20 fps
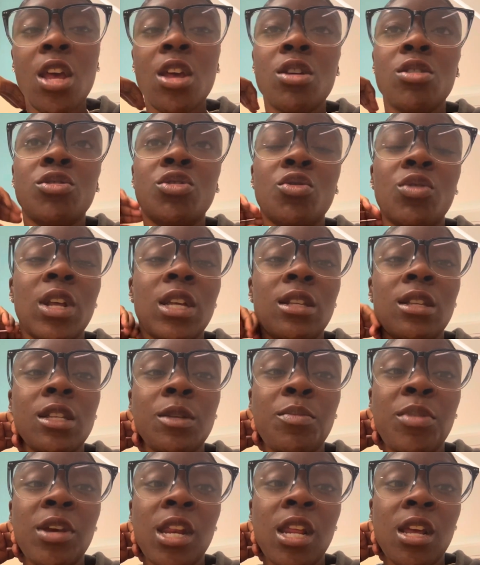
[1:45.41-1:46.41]
As soon as his
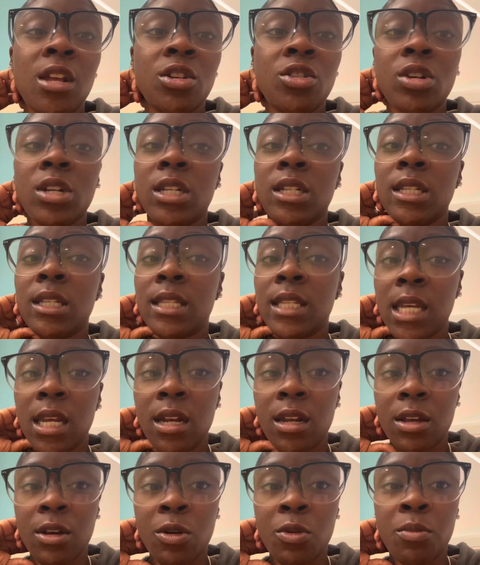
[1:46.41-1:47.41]
pediatrician seen
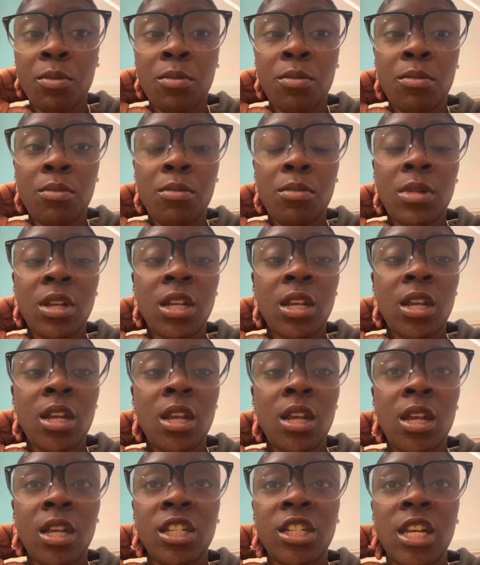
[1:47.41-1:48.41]
him,
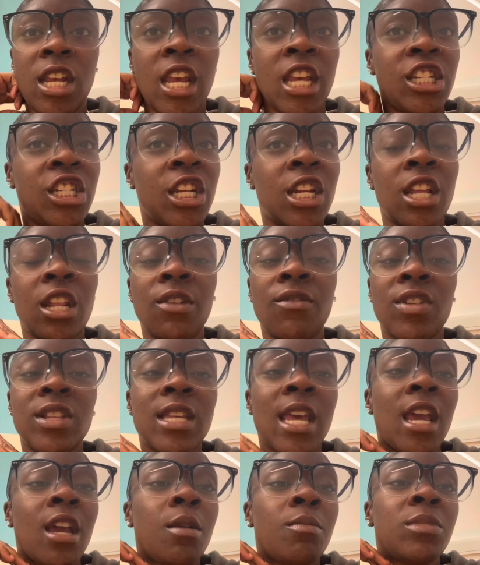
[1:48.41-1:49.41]
she didn't even
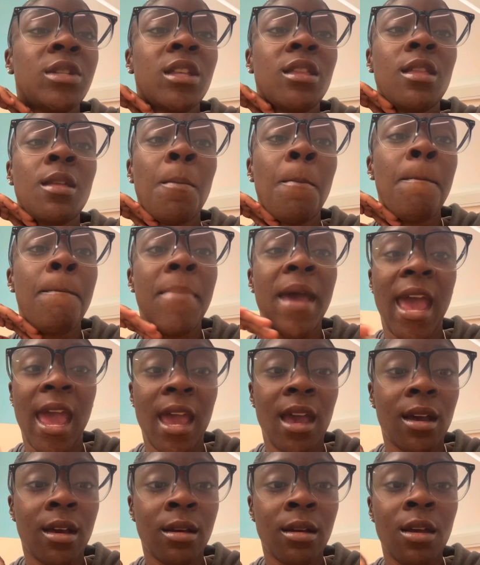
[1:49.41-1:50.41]
take him to the
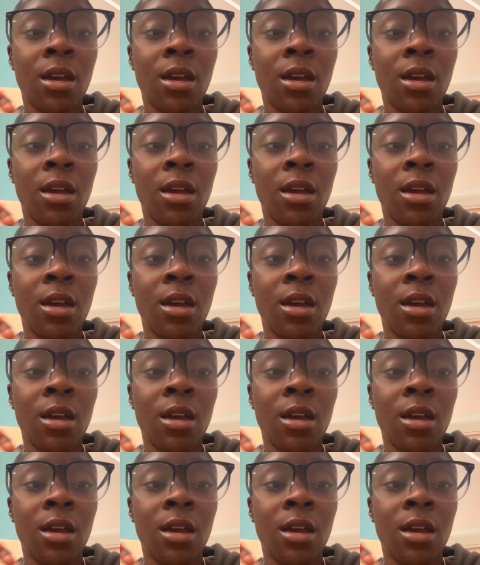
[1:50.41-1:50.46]
back.